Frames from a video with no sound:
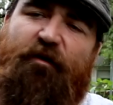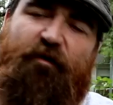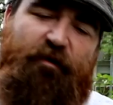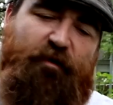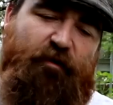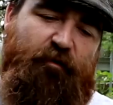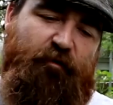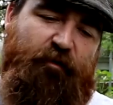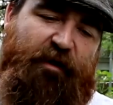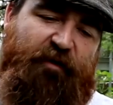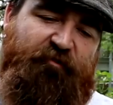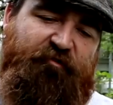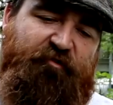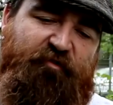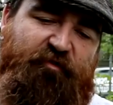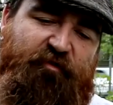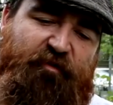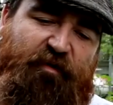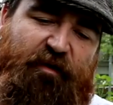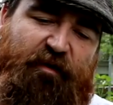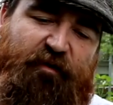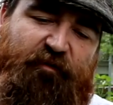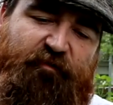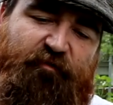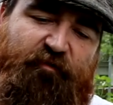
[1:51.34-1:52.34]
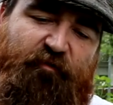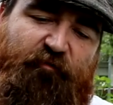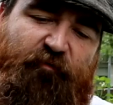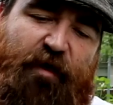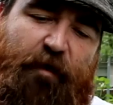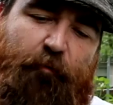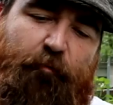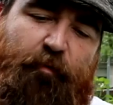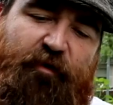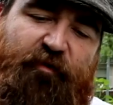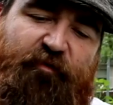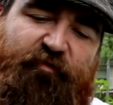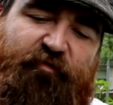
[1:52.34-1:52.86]
It'll actually, it
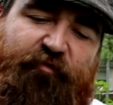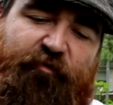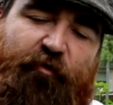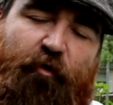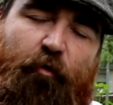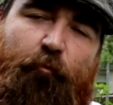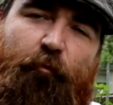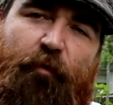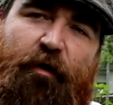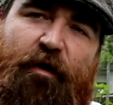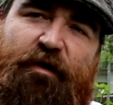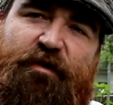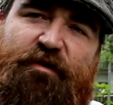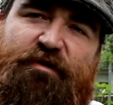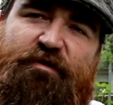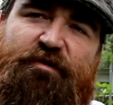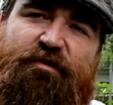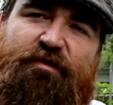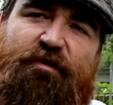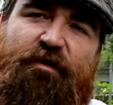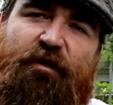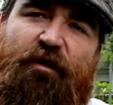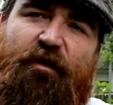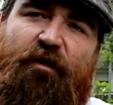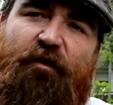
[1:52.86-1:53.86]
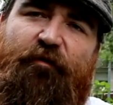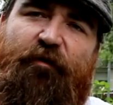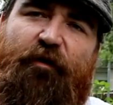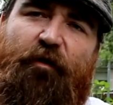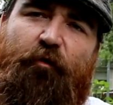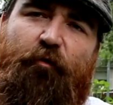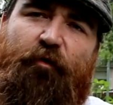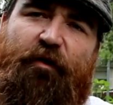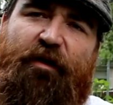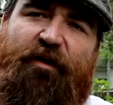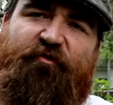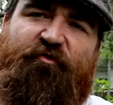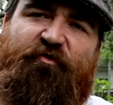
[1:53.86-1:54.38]
vibrates so much that it
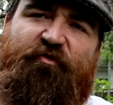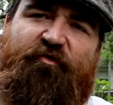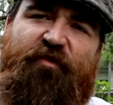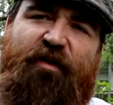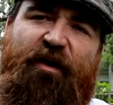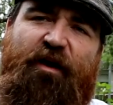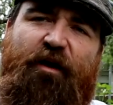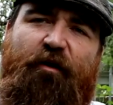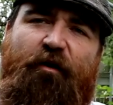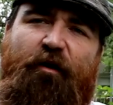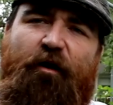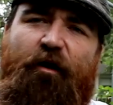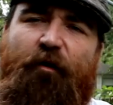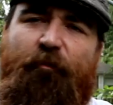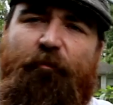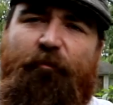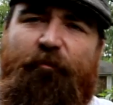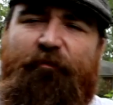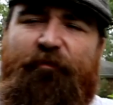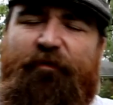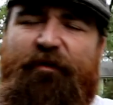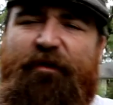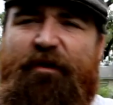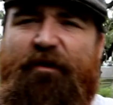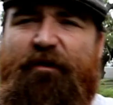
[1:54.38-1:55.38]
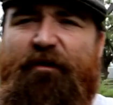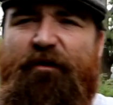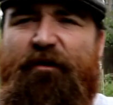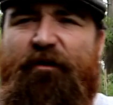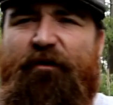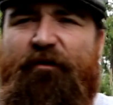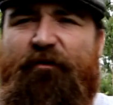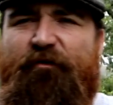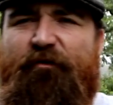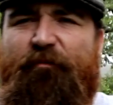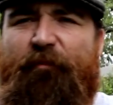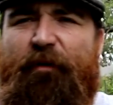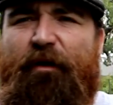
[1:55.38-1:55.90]
will actually tear up the
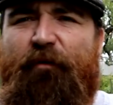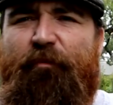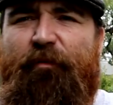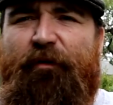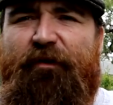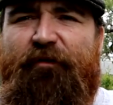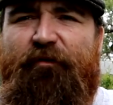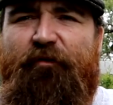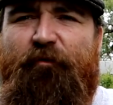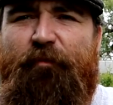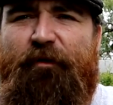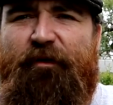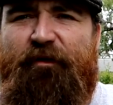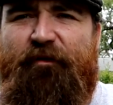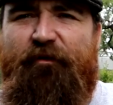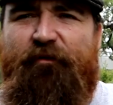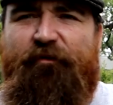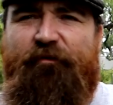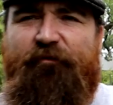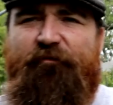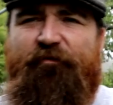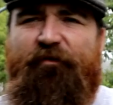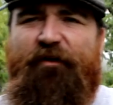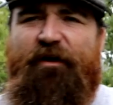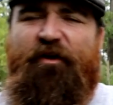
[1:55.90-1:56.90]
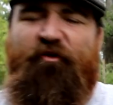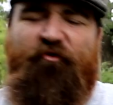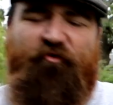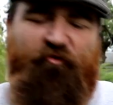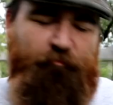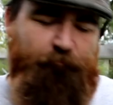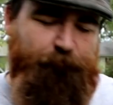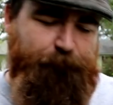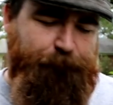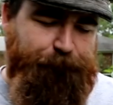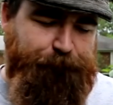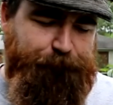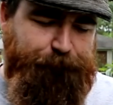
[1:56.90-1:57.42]
tomato plant a little bit on the flesh.
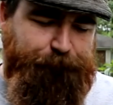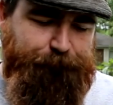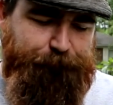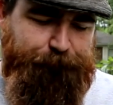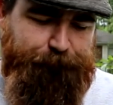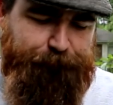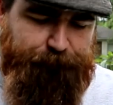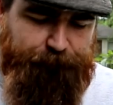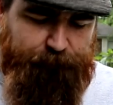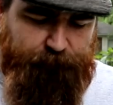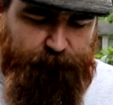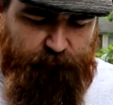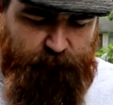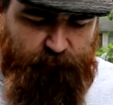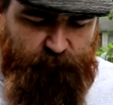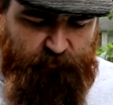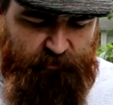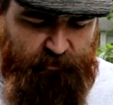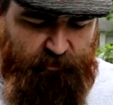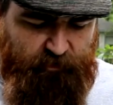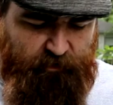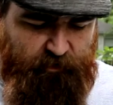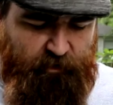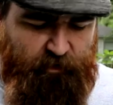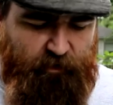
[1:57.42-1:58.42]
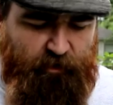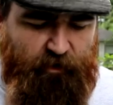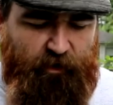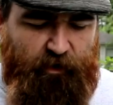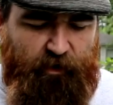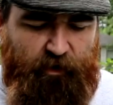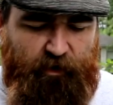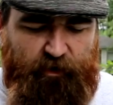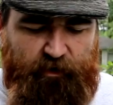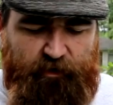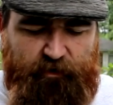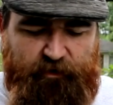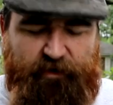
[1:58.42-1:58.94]

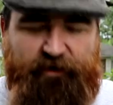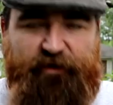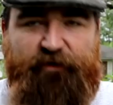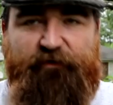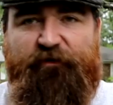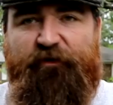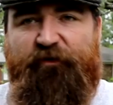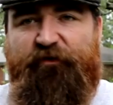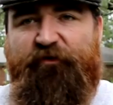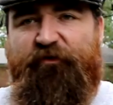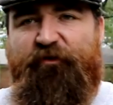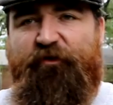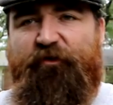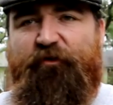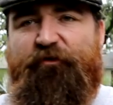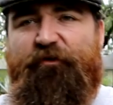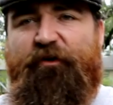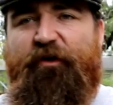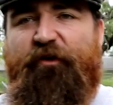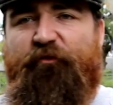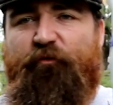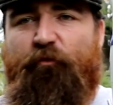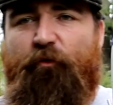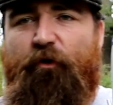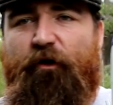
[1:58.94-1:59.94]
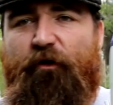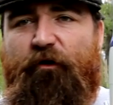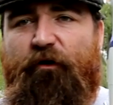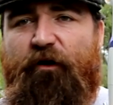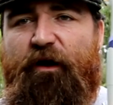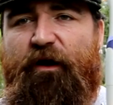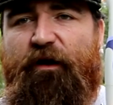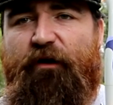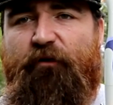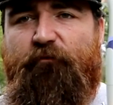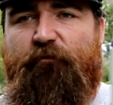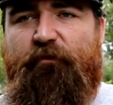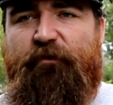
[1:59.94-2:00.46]
This still does work
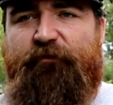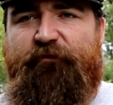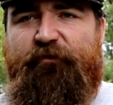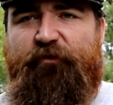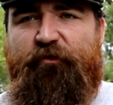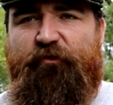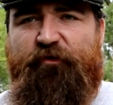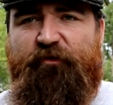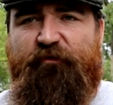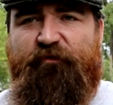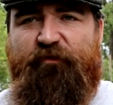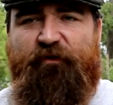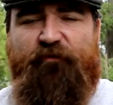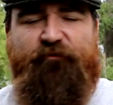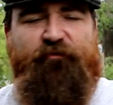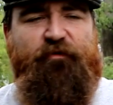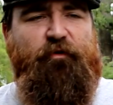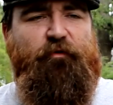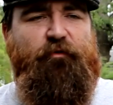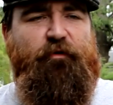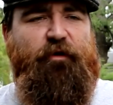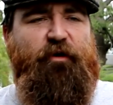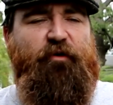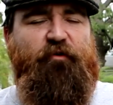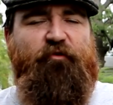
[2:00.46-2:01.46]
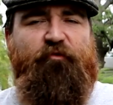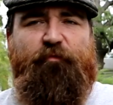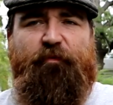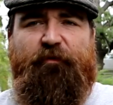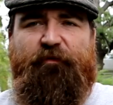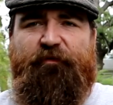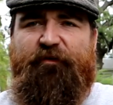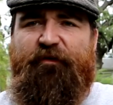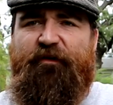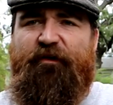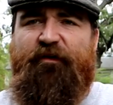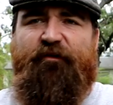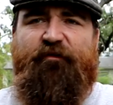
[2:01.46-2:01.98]
great. We've used it for a few years,
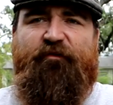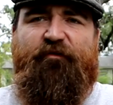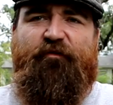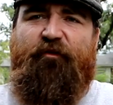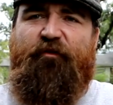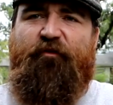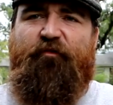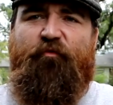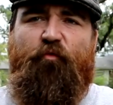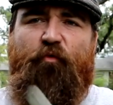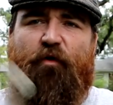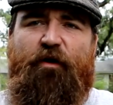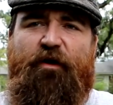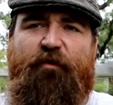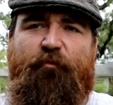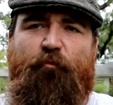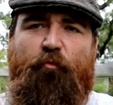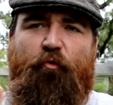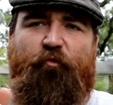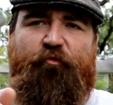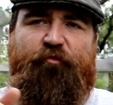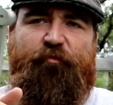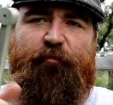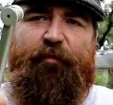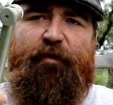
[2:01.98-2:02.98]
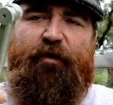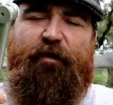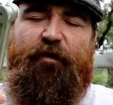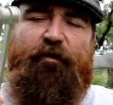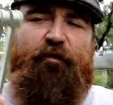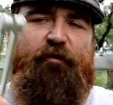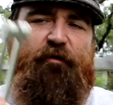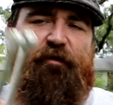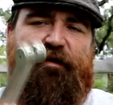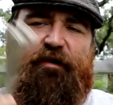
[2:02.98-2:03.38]
but this is way more superior.